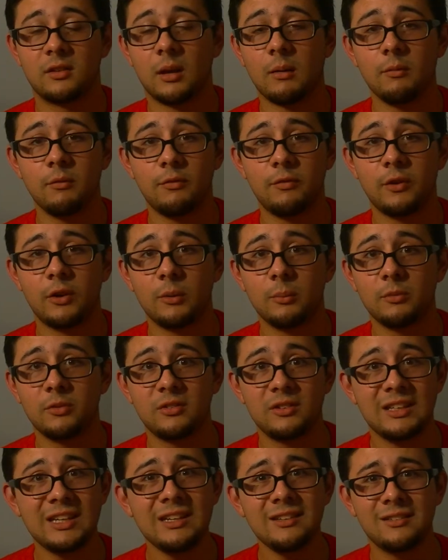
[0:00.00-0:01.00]
films
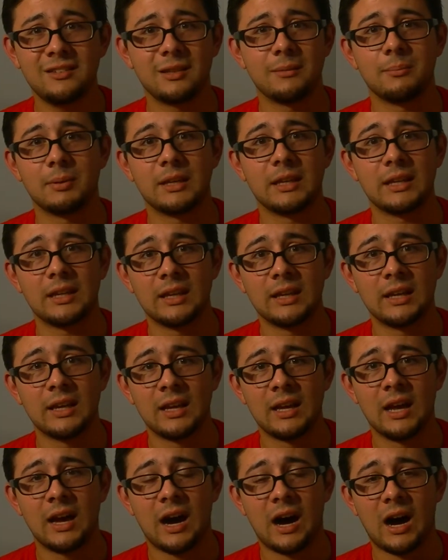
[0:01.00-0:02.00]
need to be.
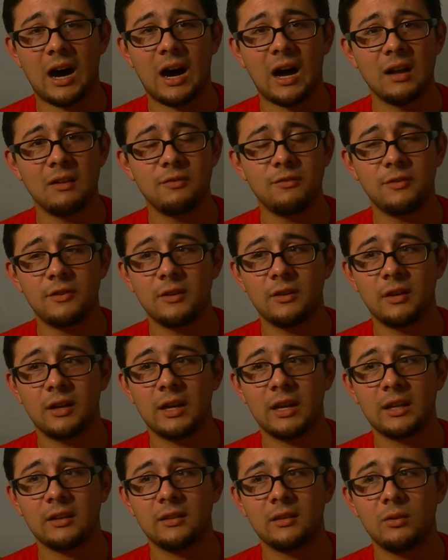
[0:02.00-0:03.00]
I feel
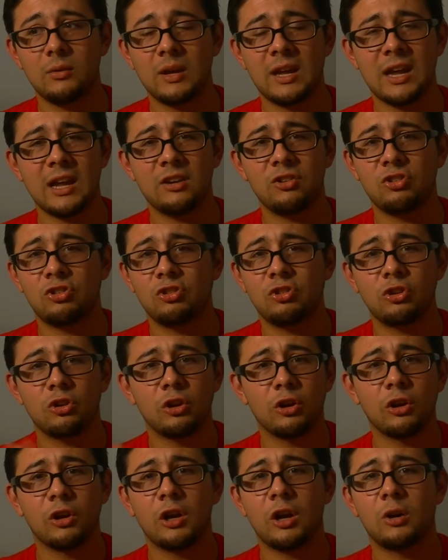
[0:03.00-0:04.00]
like you can't
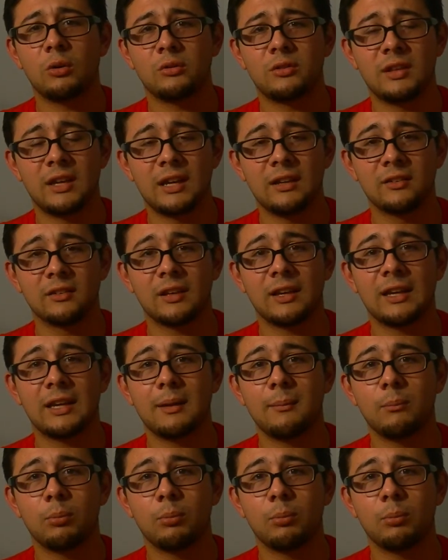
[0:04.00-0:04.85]
sugarcoat things like in